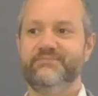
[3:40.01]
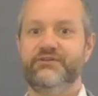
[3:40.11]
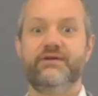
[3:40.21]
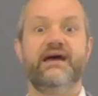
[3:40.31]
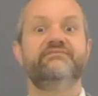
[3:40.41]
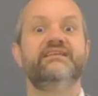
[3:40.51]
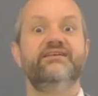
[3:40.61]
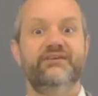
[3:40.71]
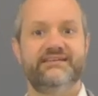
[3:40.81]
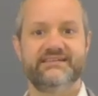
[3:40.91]
Do you have
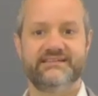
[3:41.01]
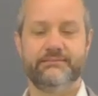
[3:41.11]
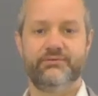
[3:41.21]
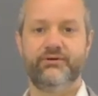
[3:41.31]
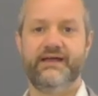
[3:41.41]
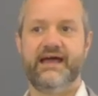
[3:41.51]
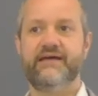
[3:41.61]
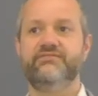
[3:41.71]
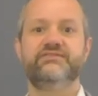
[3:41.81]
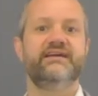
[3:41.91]
Deloitte as an employer?
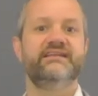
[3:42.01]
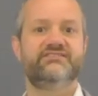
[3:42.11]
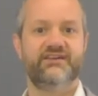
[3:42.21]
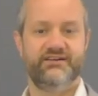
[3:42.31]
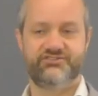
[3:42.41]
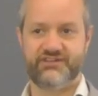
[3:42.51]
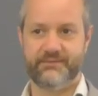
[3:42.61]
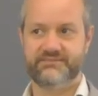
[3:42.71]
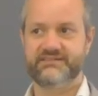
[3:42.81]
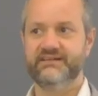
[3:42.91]
Have you done
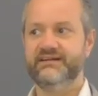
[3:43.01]
internships?